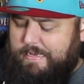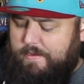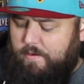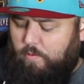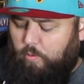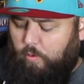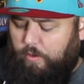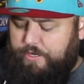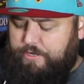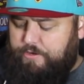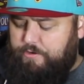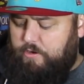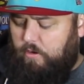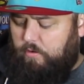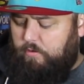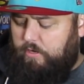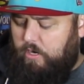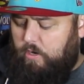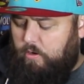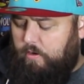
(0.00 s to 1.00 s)
where you
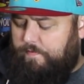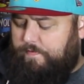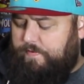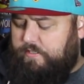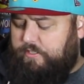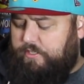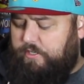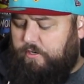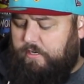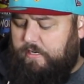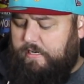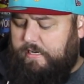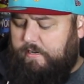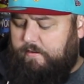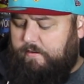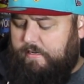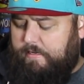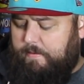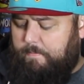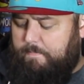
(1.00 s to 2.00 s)
don't know if you're going to get
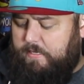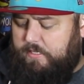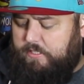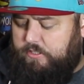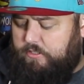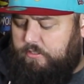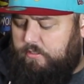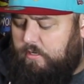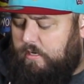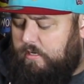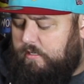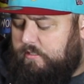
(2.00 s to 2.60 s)
like a mystery.